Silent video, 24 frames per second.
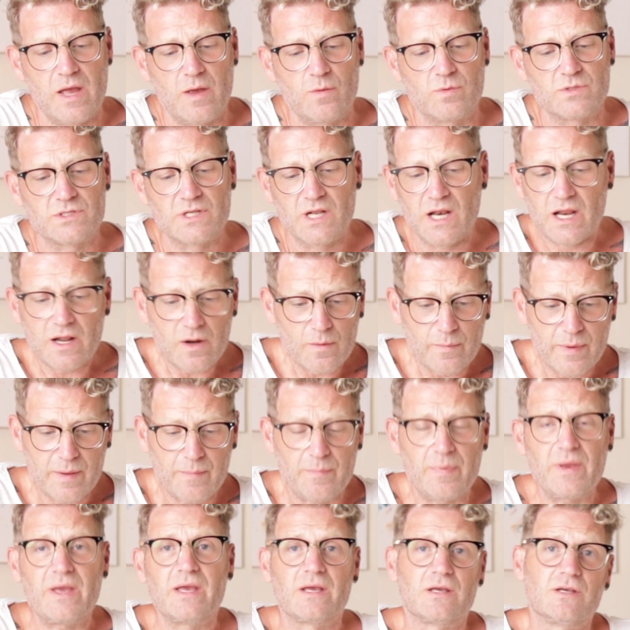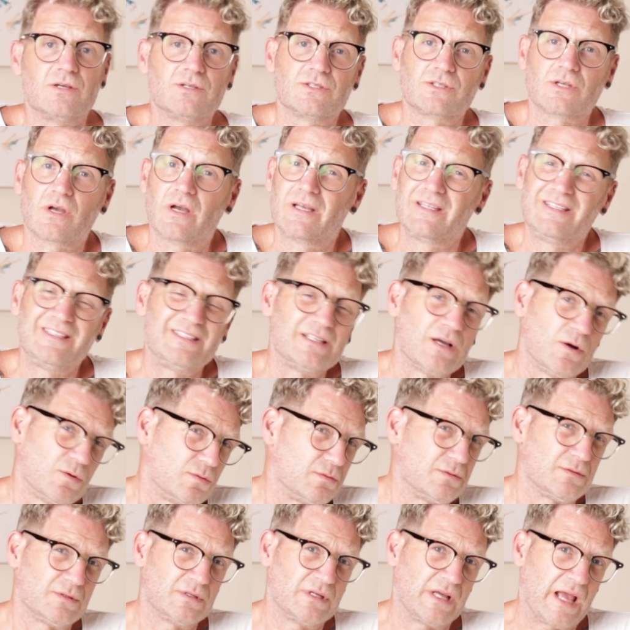It was a little bit big because I
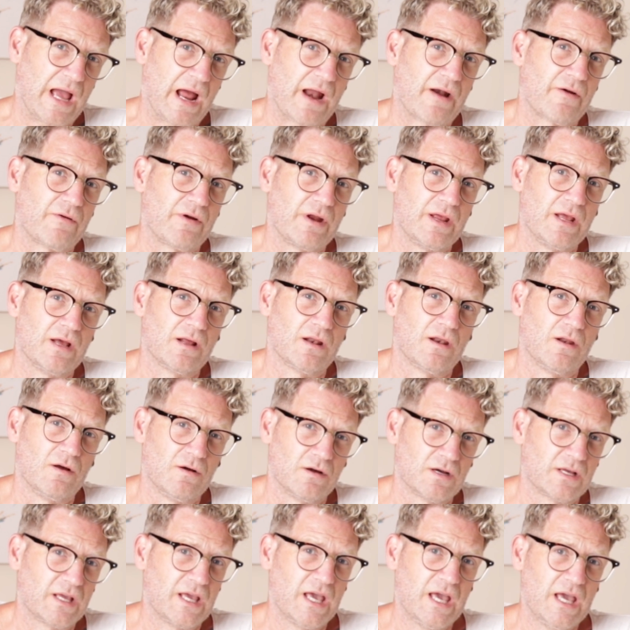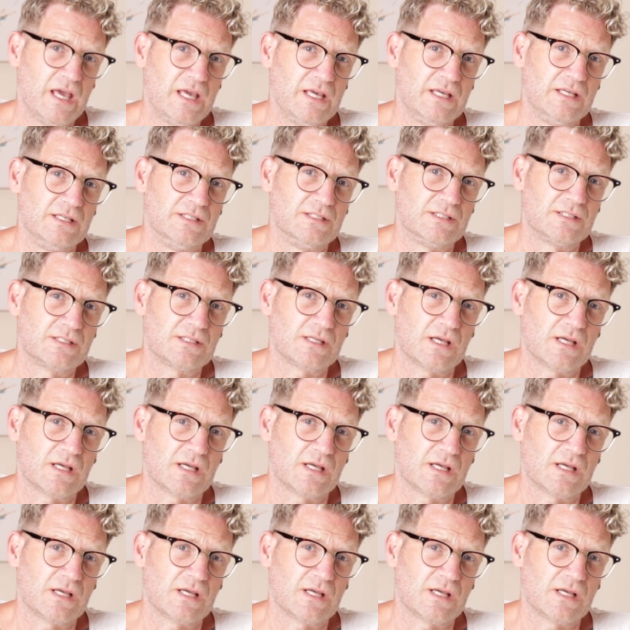don't carry a lot of keys.